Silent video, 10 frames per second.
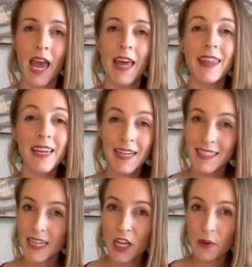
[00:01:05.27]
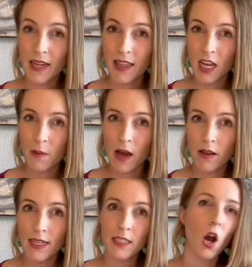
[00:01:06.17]
The next thing you want to think about
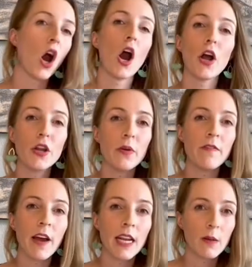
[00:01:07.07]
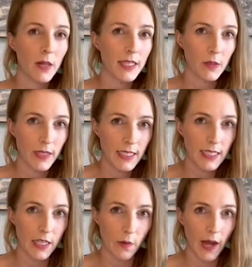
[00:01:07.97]
is, are you inviting plus ones to
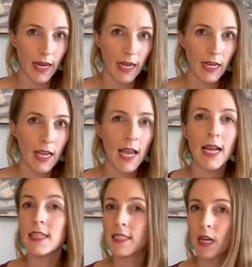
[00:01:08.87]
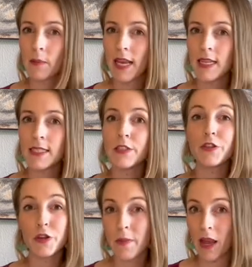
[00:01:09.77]
the wedding? In some cases
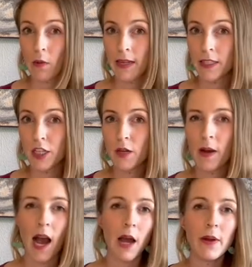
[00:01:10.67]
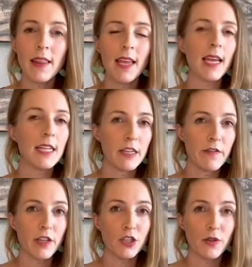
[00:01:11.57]
you may want to, but I would think
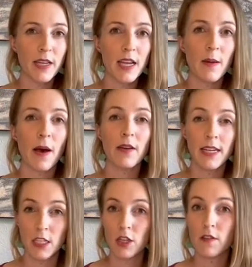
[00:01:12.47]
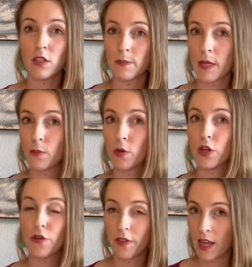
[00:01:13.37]
individually about each of those people who
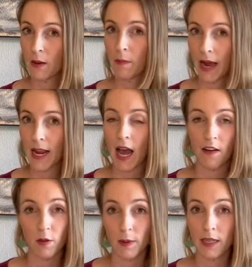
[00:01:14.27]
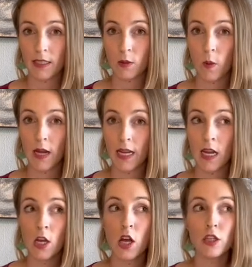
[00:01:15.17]
you think might have a plus one.
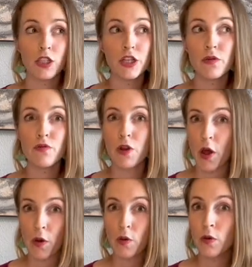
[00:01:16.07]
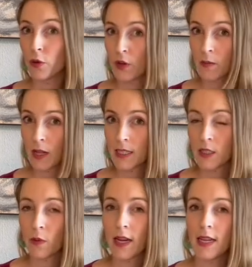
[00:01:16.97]
Do you know who their plus
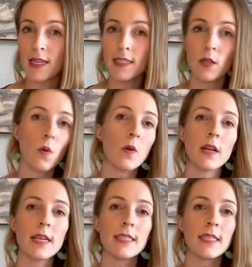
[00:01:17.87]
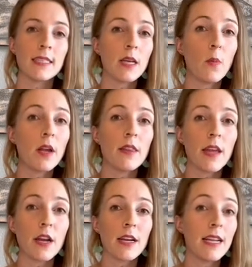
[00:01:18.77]
one is, or is it someone
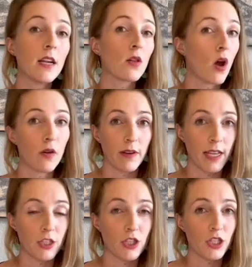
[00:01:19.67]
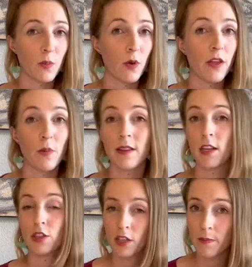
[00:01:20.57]
they're in a long relationship with where they
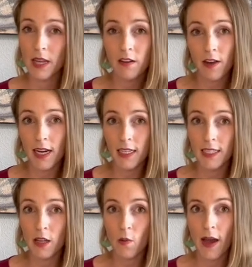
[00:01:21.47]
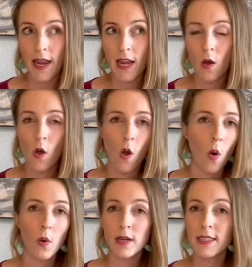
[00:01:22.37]
should be invited to the wedding,
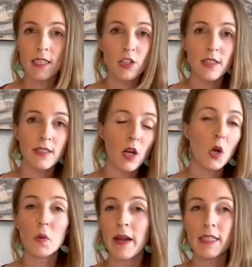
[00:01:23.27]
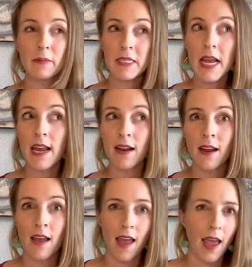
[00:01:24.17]
or is it just a random date?
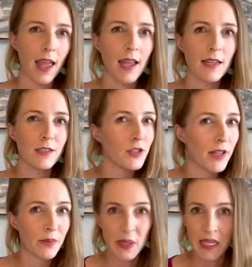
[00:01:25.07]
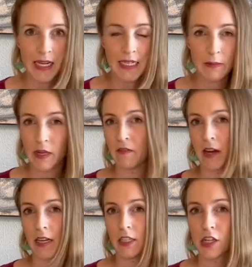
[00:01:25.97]
And do they really need to be
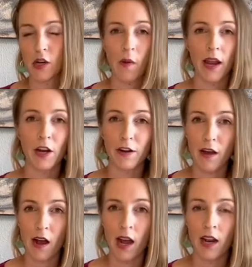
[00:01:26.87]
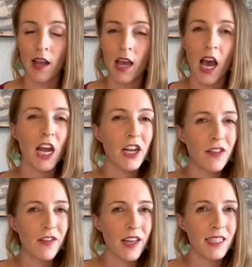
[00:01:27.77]
invited to your wedding or not? Another
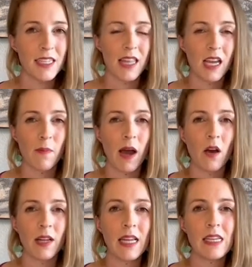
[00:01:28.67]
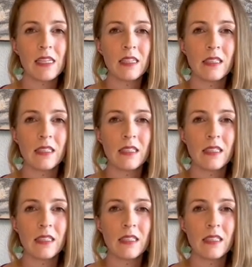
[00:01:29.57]
thing to think about is,